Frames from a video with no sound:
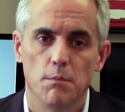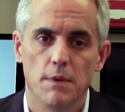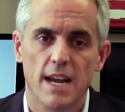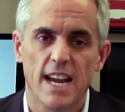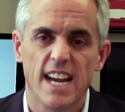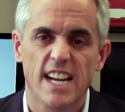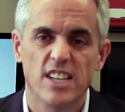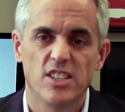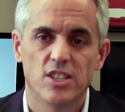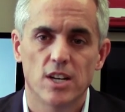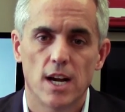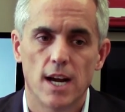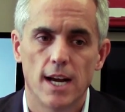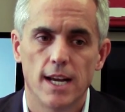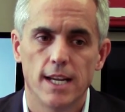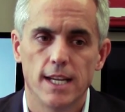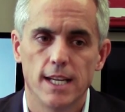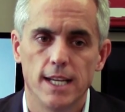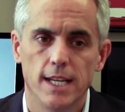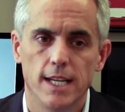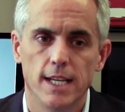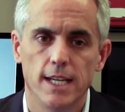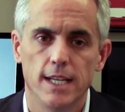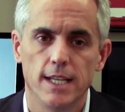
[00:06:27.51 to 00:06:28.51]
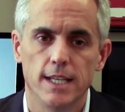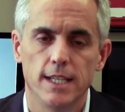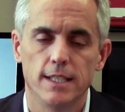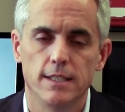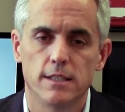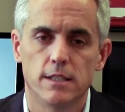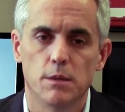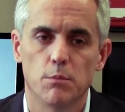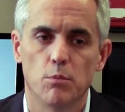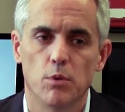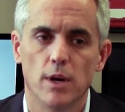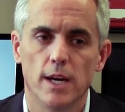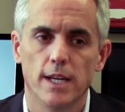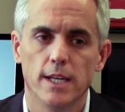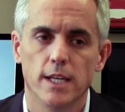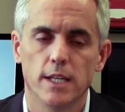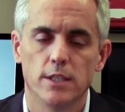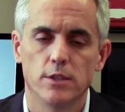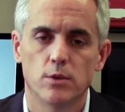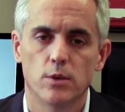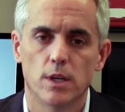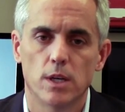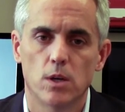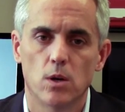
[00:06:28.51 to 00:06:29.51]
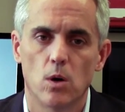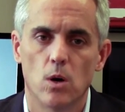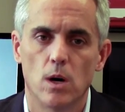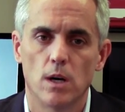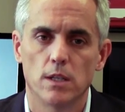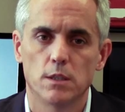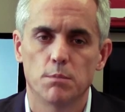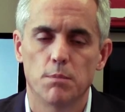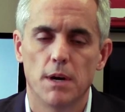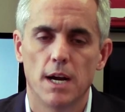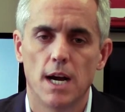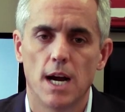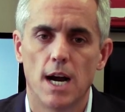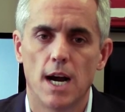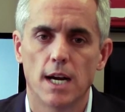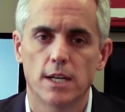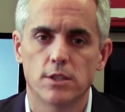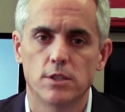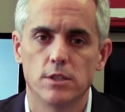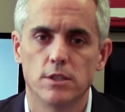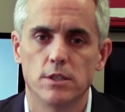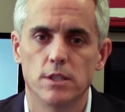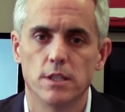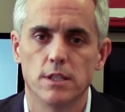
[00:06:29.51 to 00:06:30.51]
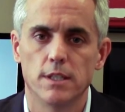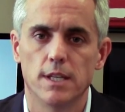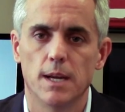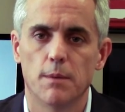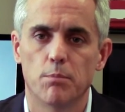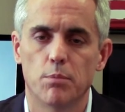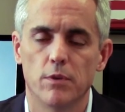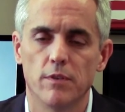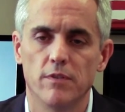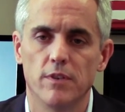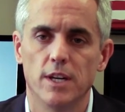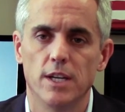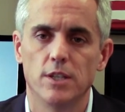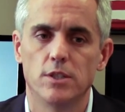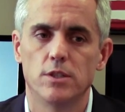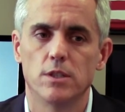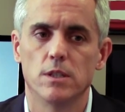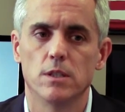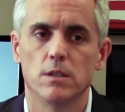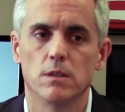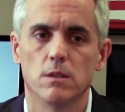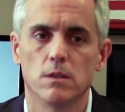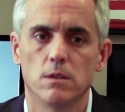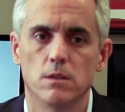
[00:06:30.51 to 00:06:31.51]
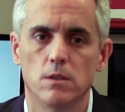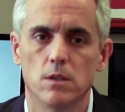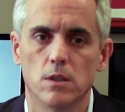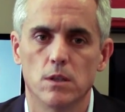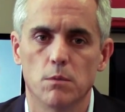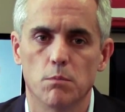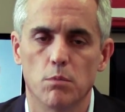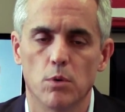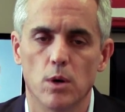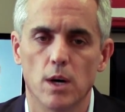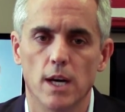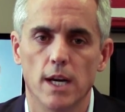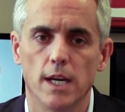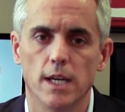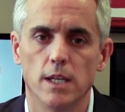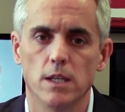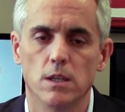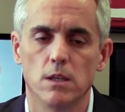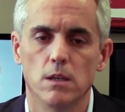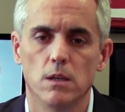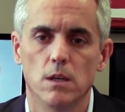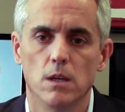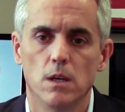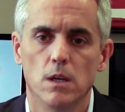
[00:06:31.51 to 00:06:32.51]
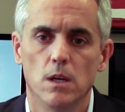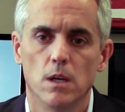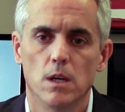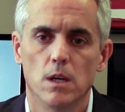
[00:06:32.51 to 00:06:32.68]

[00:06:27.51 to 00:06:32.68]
HIE is the brain injury caused by oxygen deprivation to the brain.